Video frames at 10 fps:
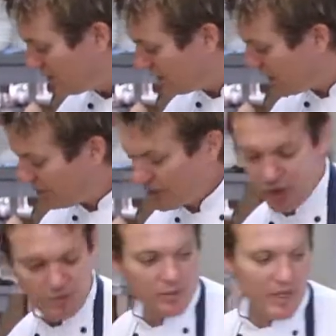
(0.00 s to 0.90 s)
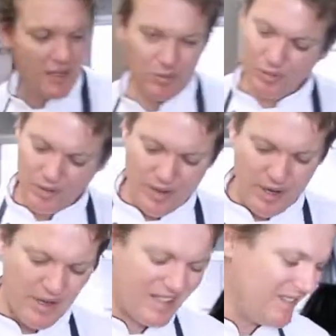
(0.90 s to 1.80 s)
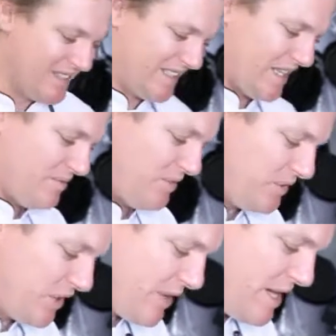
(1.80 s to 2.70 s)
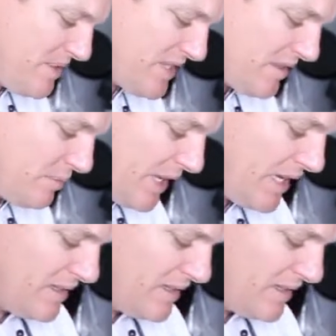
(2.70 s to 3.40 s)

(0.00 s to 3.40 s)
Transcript: couple of knobs of butter, probably around about, I'd say 50 grams of butter